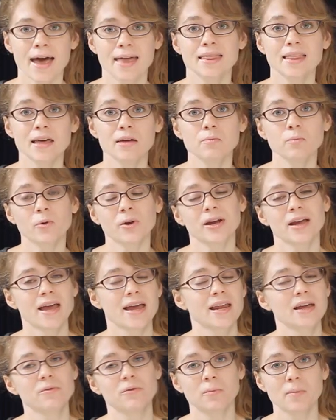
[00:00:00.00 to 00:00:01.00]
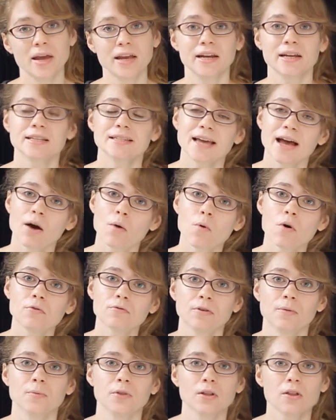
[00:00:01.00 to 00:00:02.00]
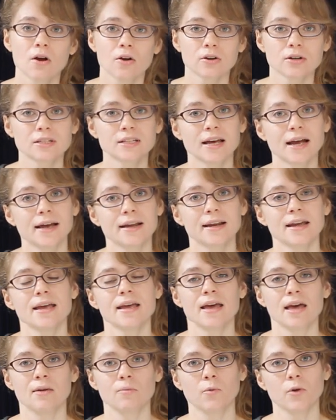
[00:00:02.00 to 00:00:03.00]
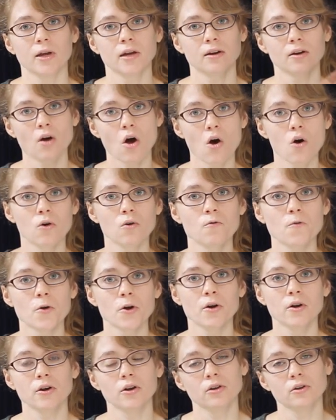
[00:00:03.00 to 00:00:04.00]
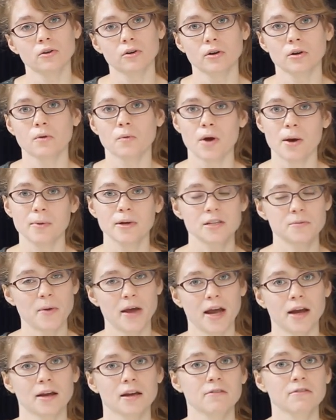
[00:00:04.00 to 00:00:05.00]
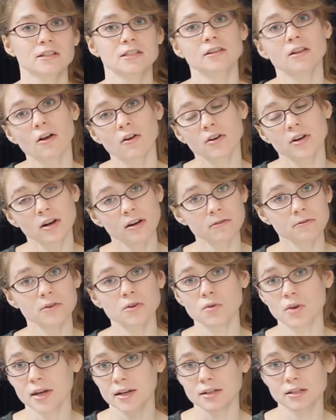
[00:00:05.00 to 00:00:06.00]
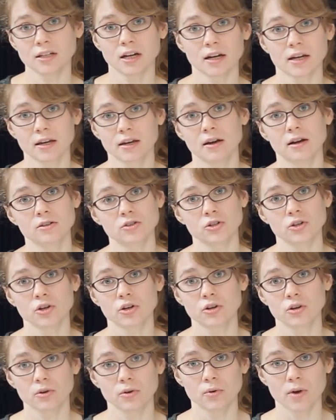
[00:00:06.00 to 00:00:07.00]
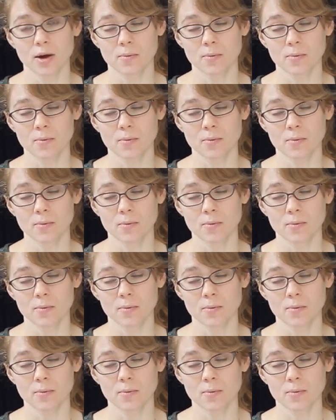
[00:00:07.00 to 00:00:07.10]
And then bring any remaining towel from the longer side and bring it over your rabbit's back. If it's long enough, you can tuck it under your